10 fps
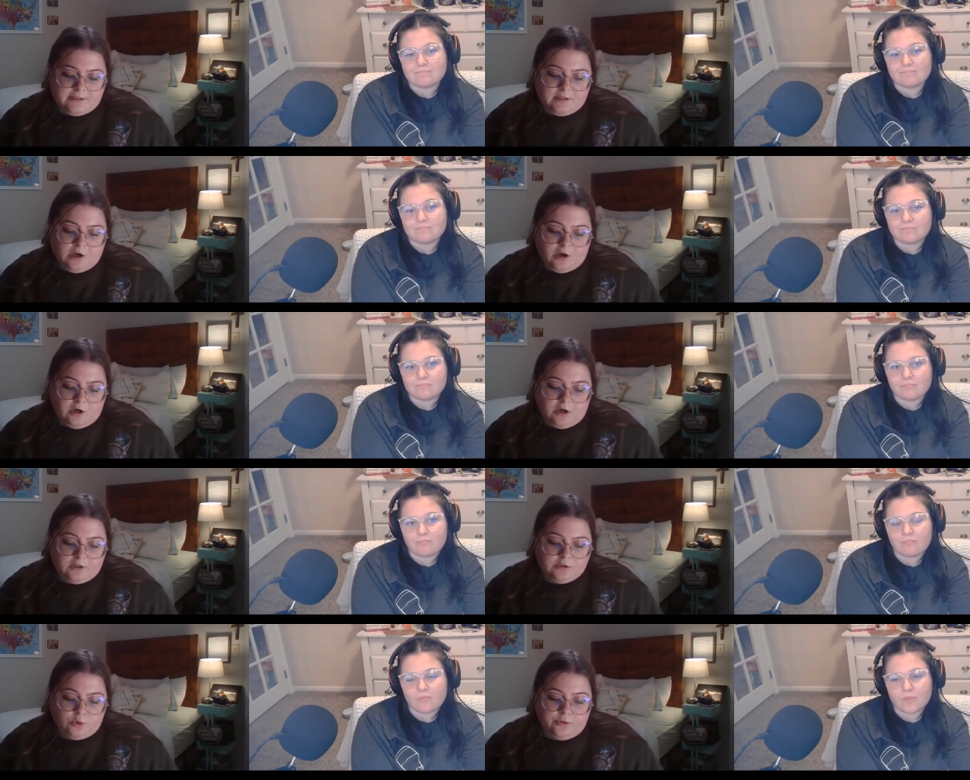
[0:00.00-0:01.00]
Speaker 1: a passing
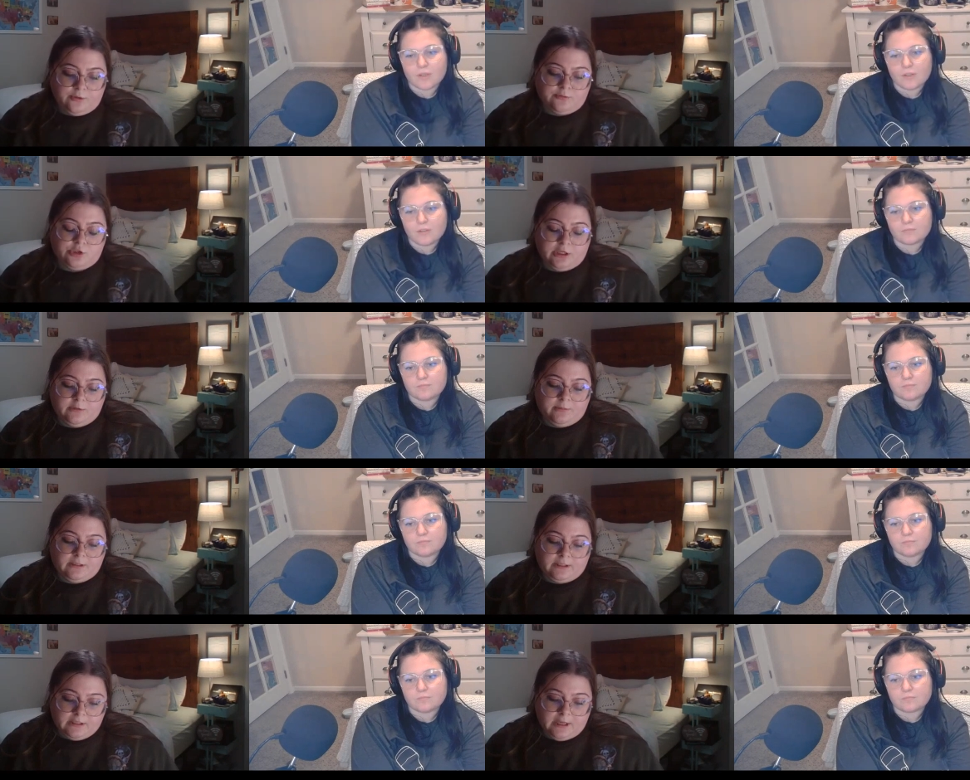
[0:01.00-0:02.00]
car, told them she
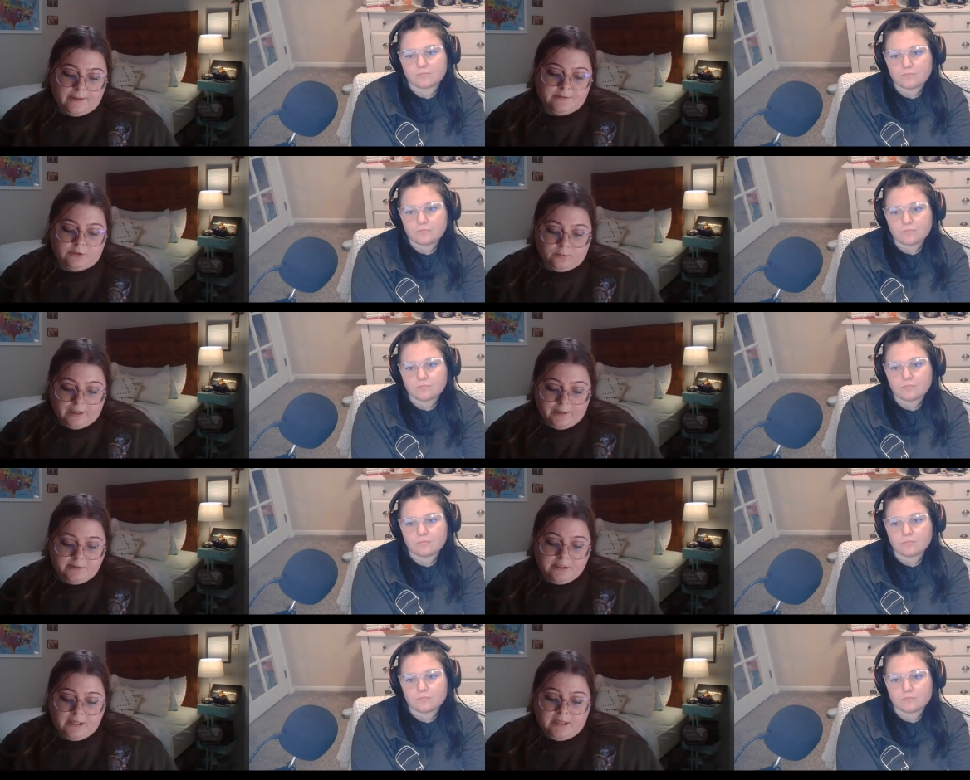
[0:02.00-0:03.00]
had been kidnapped and
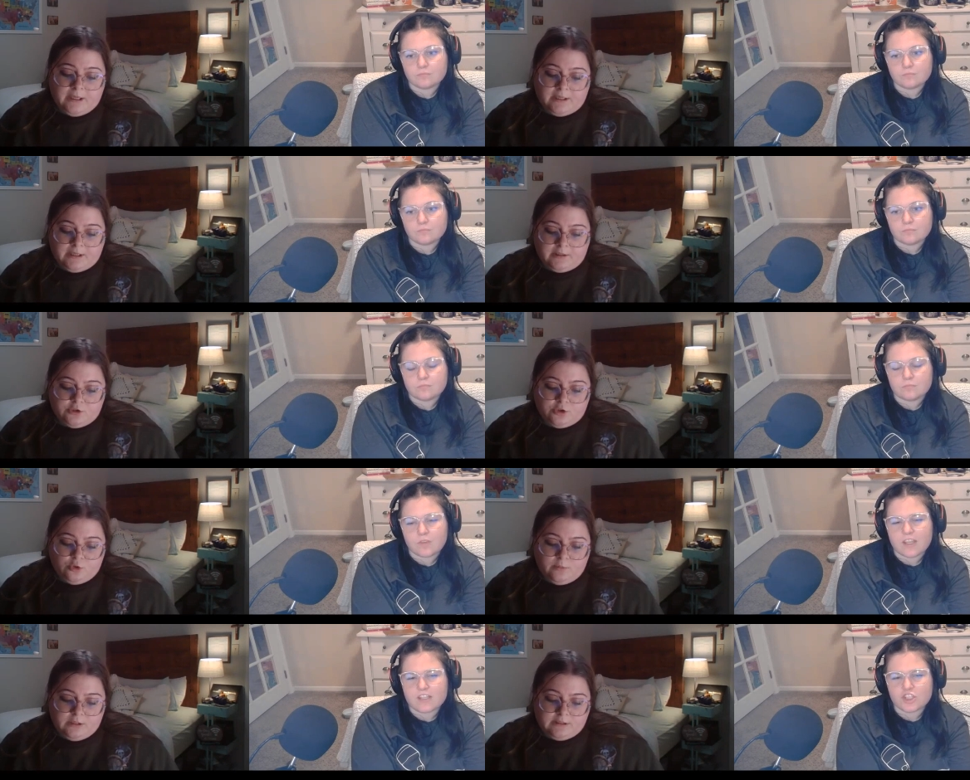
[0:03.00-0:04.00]
raped, and had
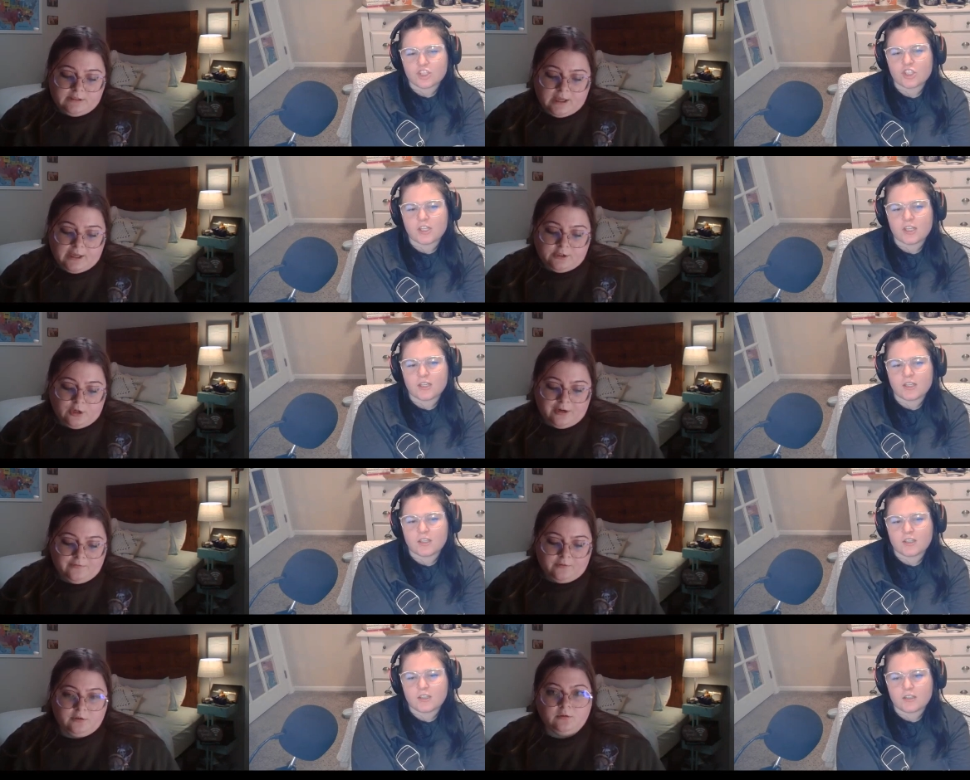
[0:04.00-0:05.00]
the two men Was inside
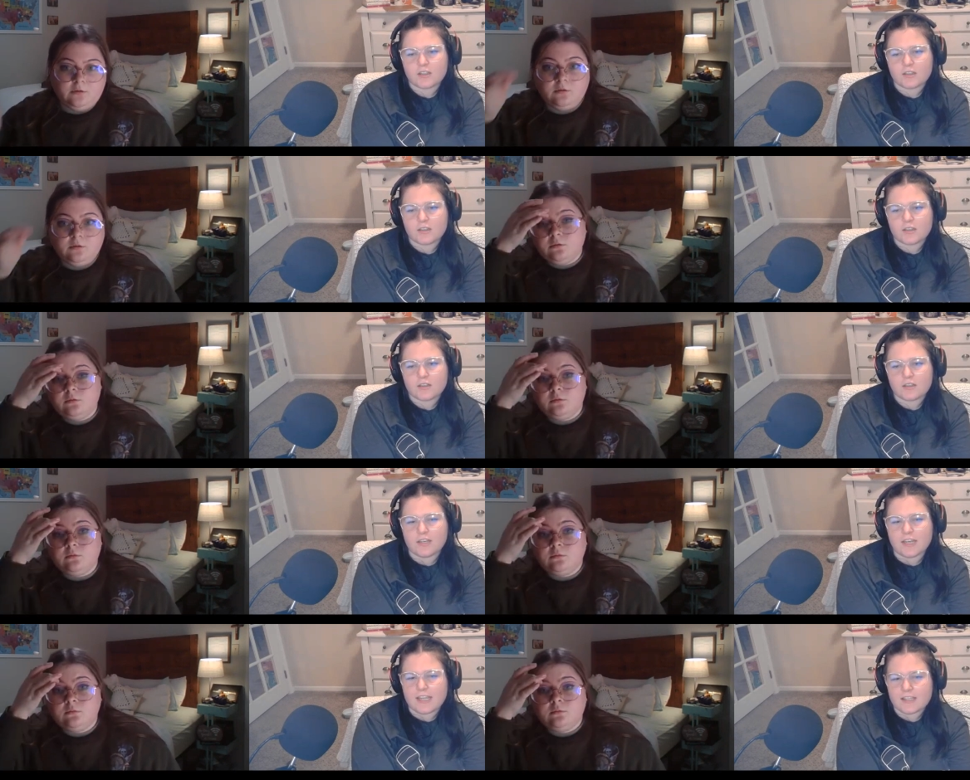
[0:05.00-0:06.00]
drive her
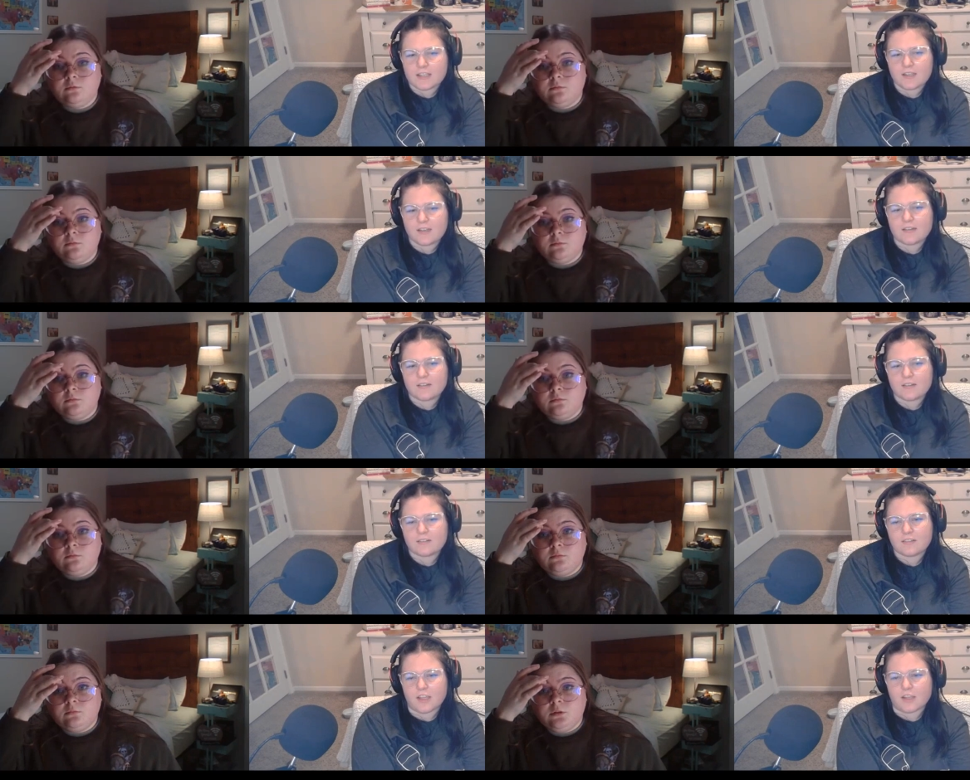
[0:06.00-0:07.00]
Speaker 2: naked,
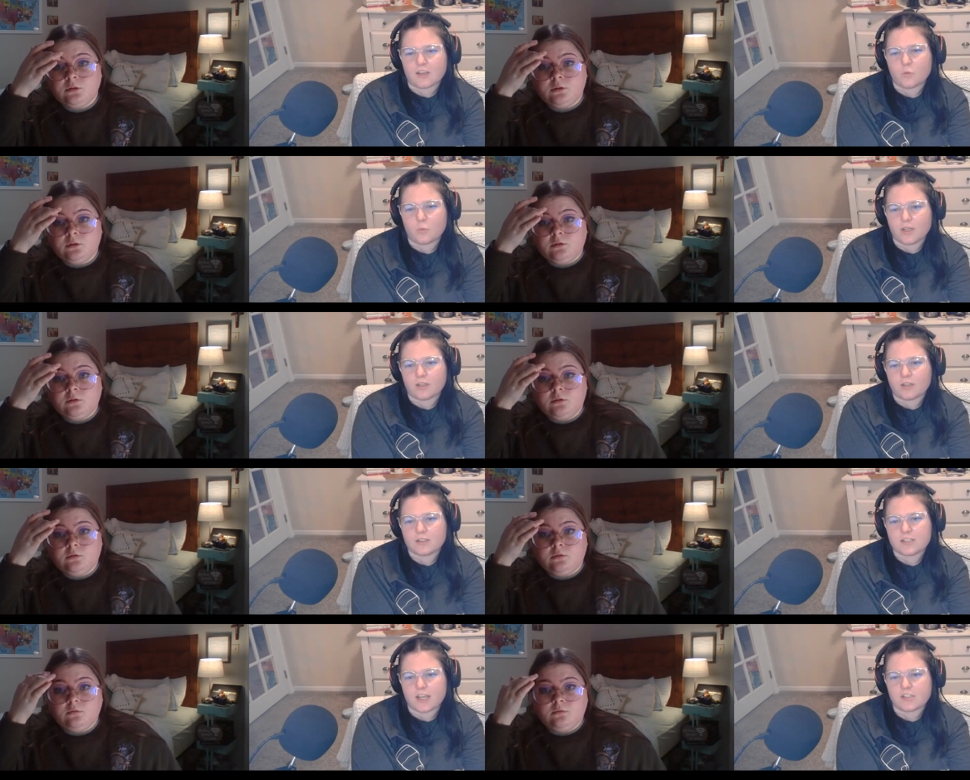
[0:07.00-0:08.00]
like
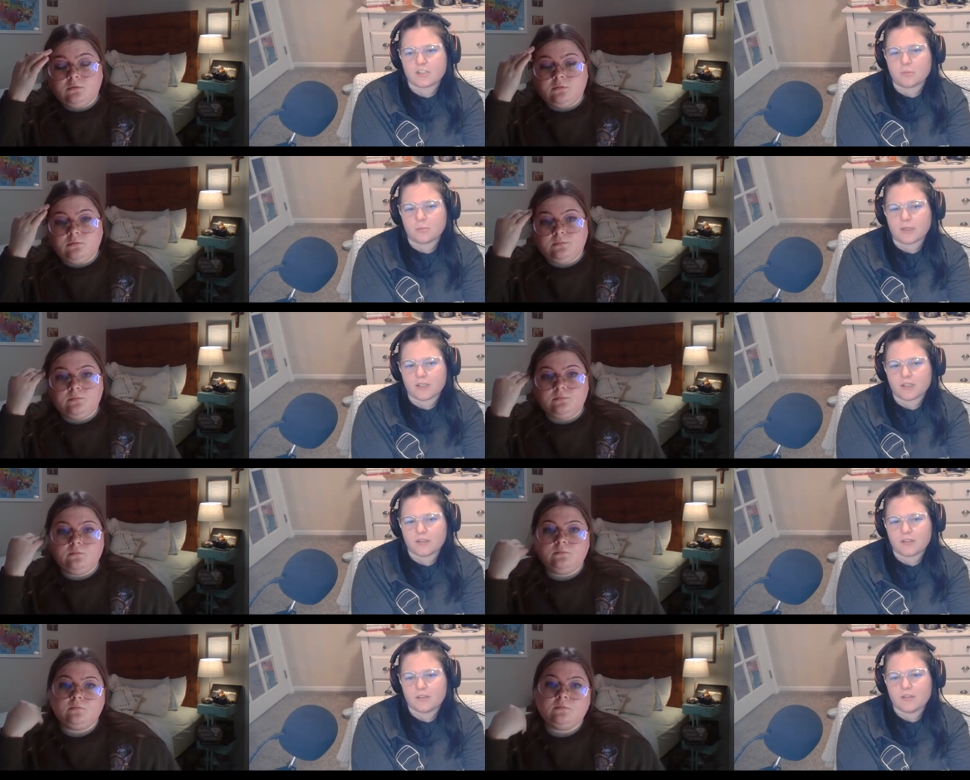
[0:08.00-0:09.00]
when tied to the
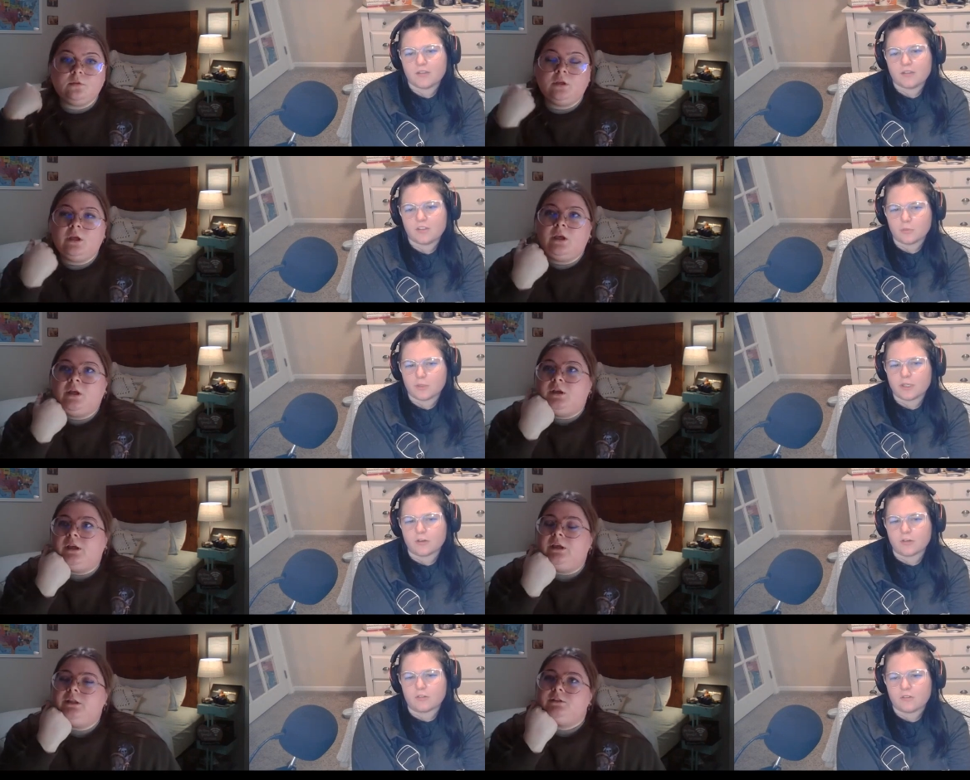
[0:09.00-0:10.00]
bed. Do
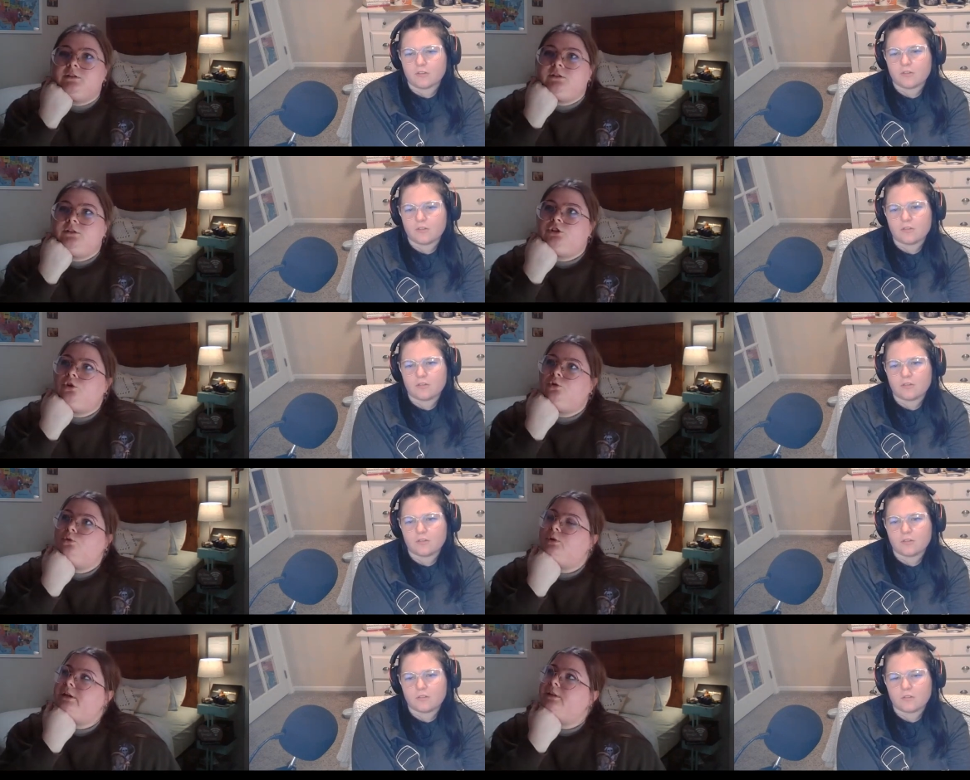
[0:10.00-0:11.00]
we know? And
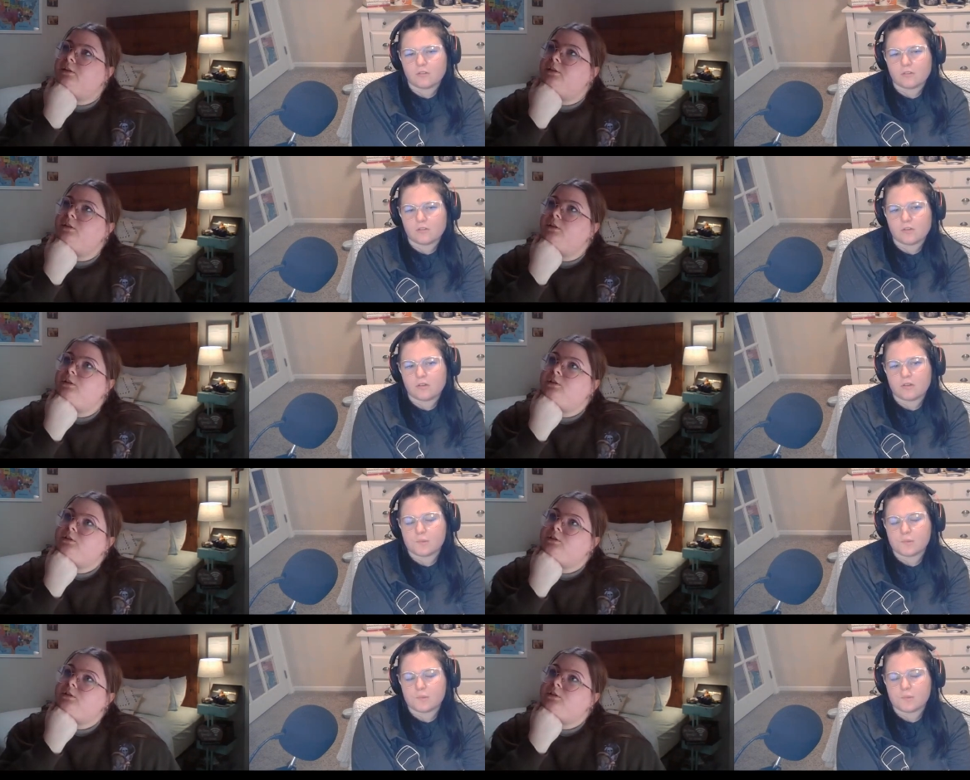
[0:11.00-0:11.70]
Speaker 1: so in